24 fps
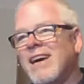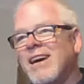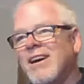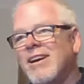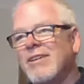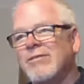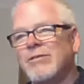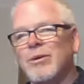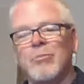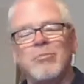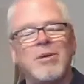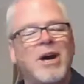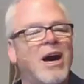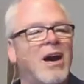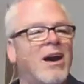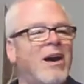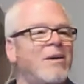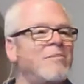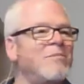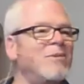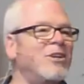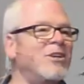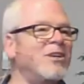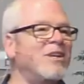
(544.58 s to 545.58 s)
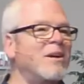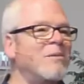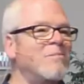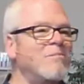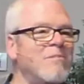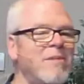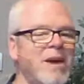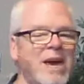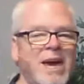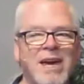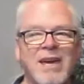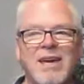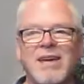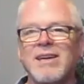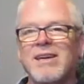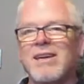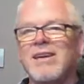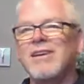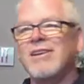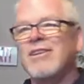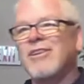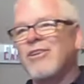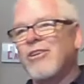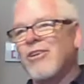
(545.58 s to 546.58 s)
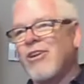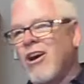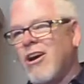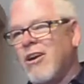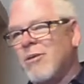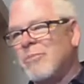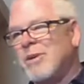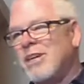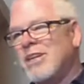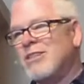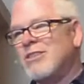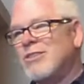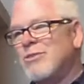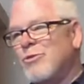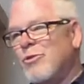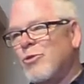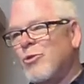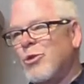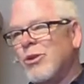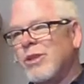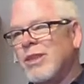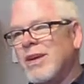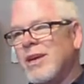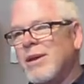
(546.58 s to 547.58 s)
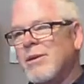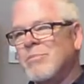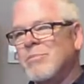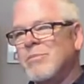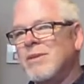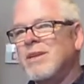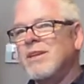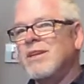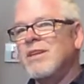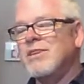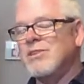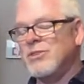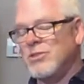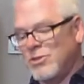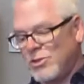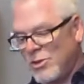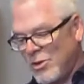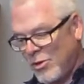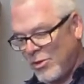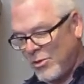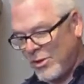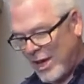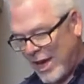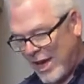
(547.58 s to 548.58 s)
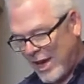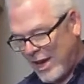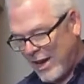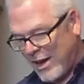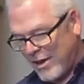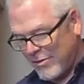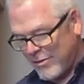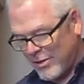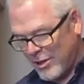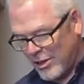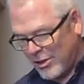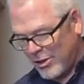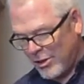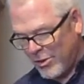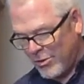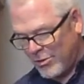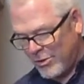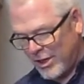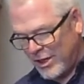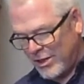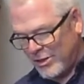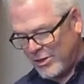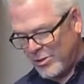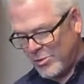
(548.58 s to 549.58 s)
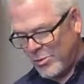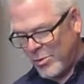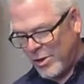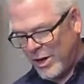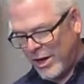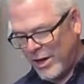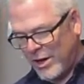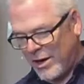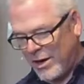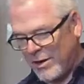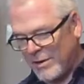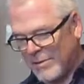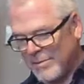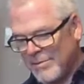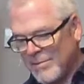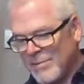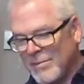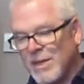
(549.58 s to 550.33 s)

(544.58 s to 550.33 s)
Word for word: care of them. I'm going to make garments for them so they have clothing to wear.